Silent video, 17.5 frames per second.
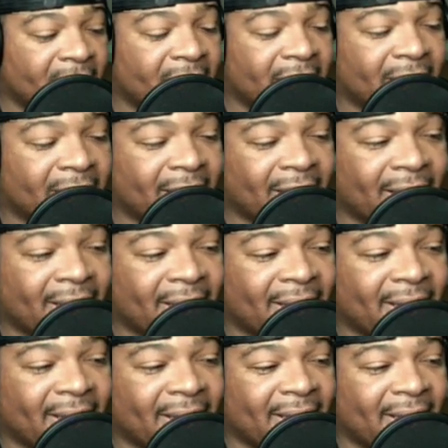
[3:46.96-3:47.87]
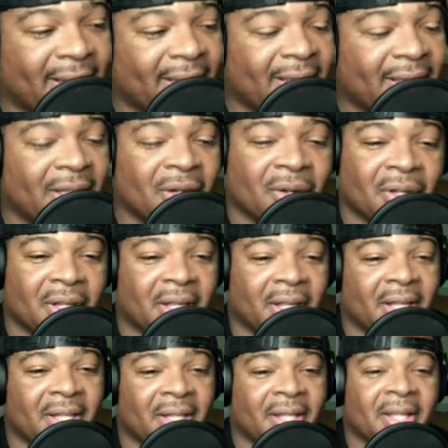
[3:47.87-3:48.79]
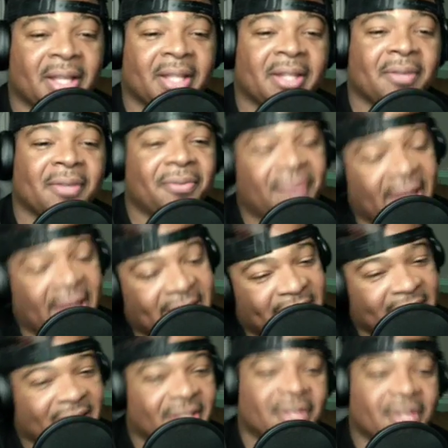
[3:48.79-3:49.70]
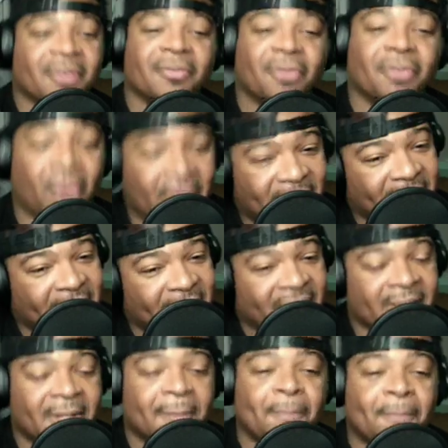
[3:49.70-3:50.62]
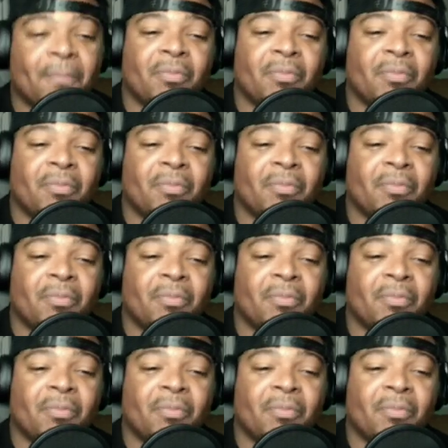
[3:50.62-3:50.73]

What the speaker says: the faces and the voices and,